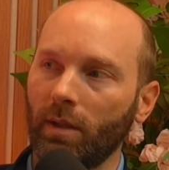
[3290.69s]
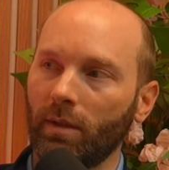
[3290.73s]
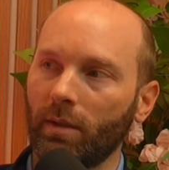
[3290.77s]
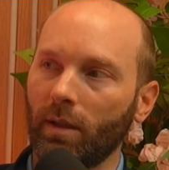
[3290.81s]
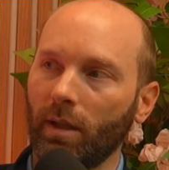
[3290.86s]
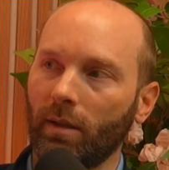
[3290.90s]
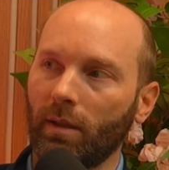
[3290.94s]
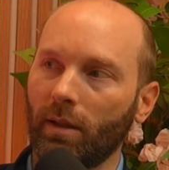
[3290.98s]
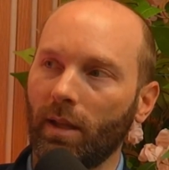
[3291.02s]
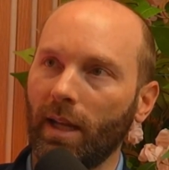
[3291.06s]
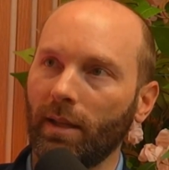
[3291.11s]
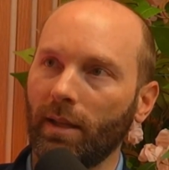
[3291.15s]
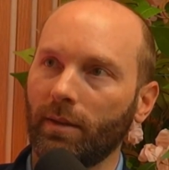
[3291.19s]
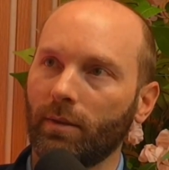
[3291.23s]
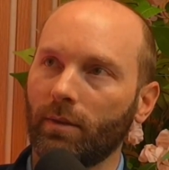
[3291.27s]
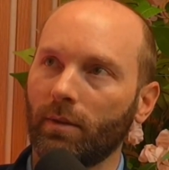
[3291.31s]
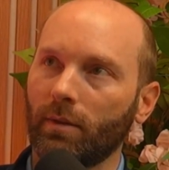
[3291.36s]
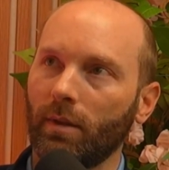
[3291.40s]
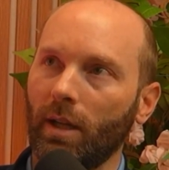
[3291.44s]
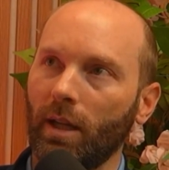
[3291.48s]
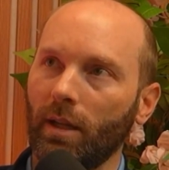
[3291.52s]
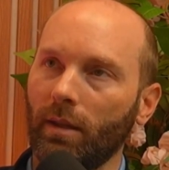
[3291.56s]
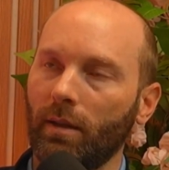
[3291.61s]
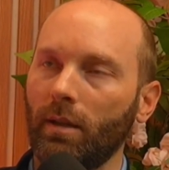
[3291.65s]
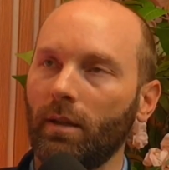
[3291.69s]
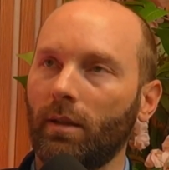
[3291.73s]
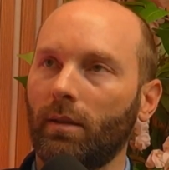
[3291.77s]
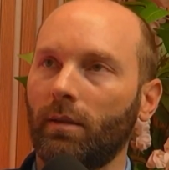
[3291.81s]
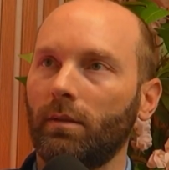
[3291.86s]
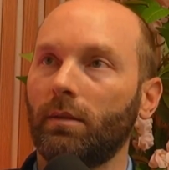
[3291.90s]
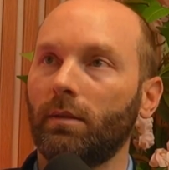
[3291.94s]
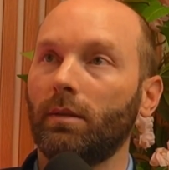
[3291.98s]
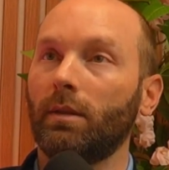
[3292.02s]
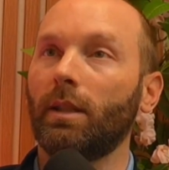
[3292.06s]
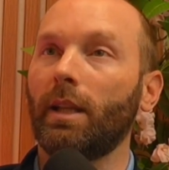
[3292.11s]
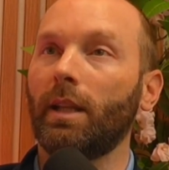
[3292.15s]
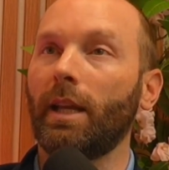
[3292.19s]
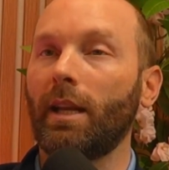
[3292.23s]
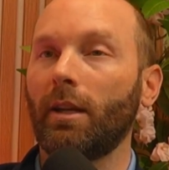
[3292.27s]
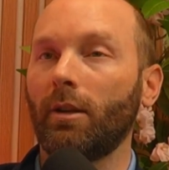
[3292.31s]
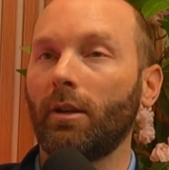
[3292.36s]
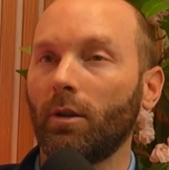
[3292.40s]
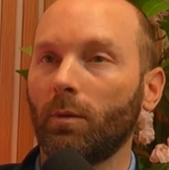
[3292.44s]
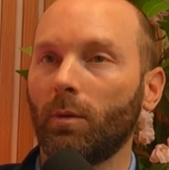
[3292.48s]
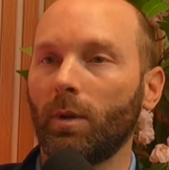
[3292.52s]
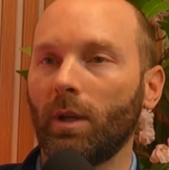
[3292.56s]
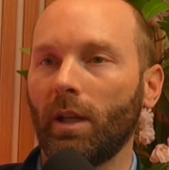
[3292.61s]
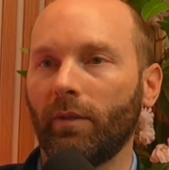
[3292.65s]
Like that's, I think
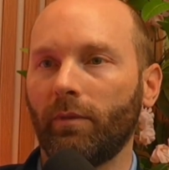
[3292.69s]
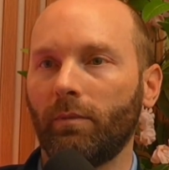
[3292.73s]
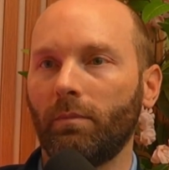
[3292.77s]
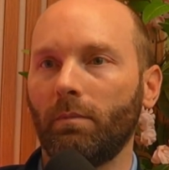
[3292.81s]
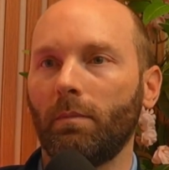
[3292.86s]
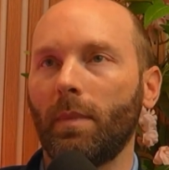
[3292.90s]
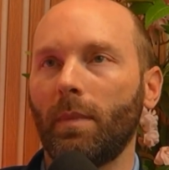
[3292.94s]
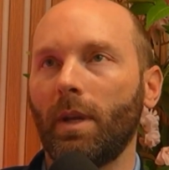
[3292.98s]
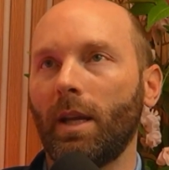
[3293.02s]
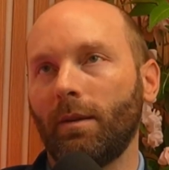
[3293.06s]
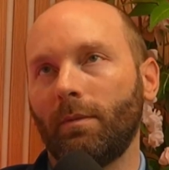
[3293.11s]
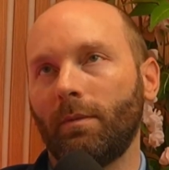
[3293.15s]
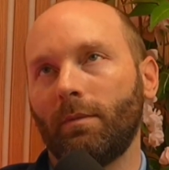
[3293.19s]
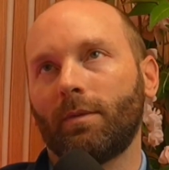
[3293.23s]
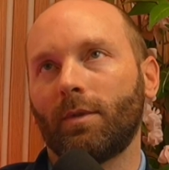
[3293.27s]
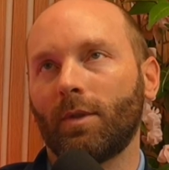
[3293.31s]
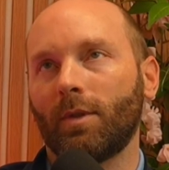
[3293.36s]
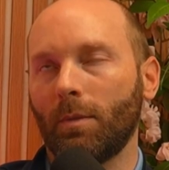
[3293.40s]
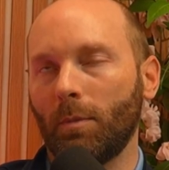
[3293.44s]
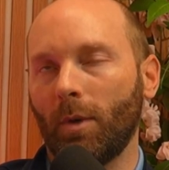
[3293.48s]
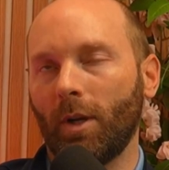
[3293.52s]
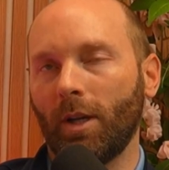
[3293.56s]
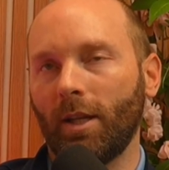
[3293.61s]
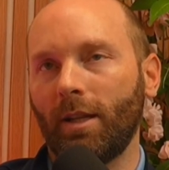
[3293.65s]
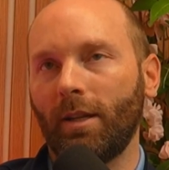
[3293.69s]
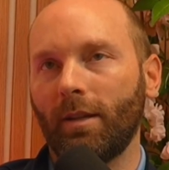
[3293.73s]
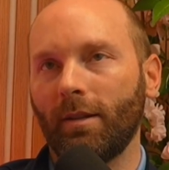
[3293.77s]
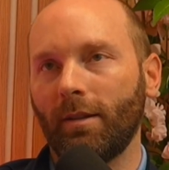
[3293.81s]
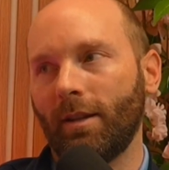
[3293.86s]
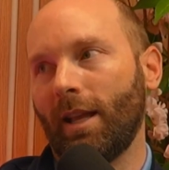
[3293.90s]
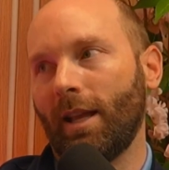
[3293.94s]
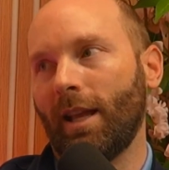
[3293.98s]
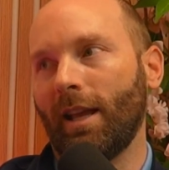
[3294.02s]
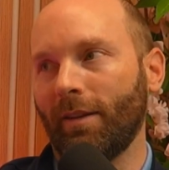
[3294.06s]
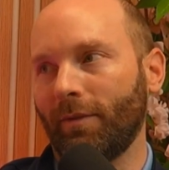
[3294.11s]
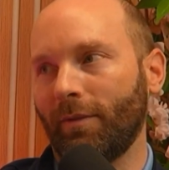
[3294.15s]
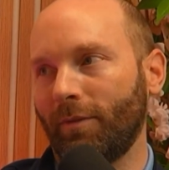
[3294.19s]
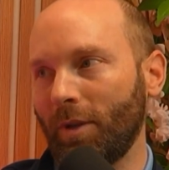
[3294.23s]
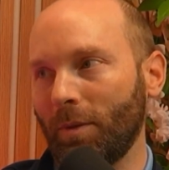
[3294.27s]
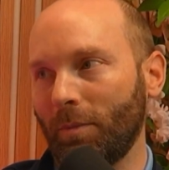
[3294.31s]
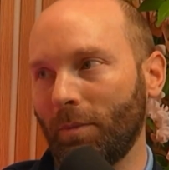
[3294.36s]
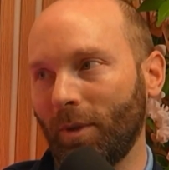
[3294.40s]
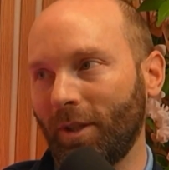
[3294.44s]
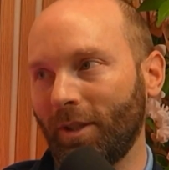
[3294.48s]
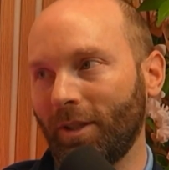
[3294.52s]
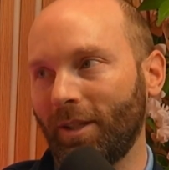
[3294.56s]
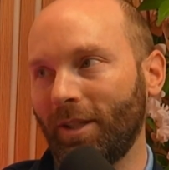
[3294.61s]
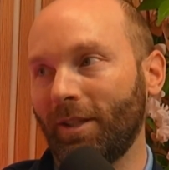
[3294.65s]
later when I've made some money and have the
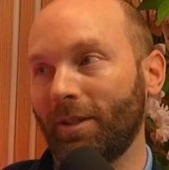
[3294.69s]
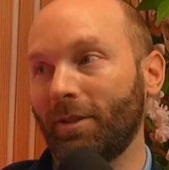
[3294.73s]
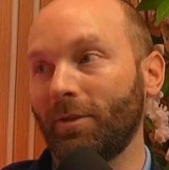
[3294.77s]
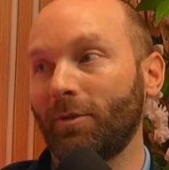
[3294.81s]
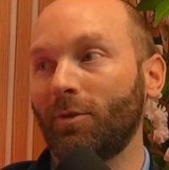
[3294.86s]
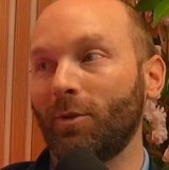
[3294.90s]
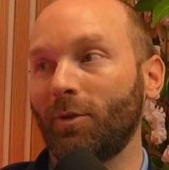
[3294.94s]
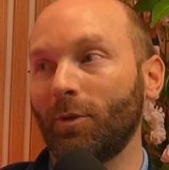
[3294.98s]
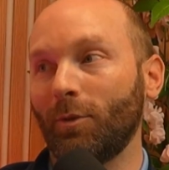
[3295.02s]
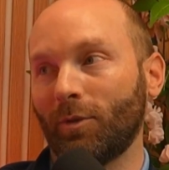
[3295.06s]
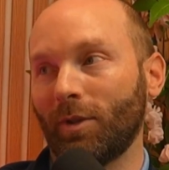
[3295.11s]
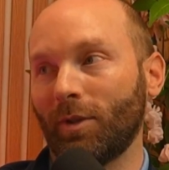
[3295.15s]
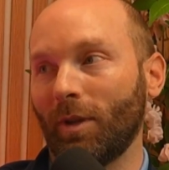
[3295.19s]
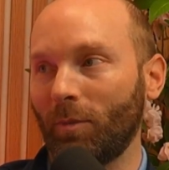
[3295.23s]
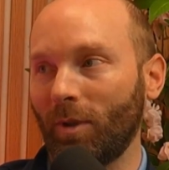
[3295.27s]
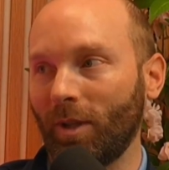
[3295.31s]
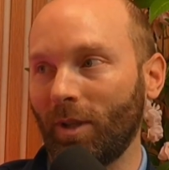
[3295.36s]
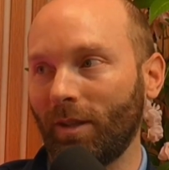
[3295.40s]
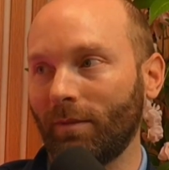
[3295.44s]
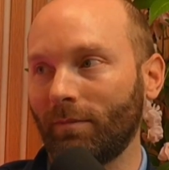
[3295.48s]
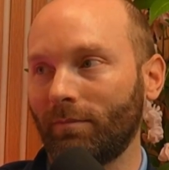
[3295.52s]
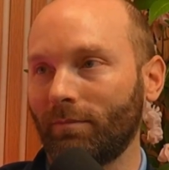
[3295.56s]
ability to do something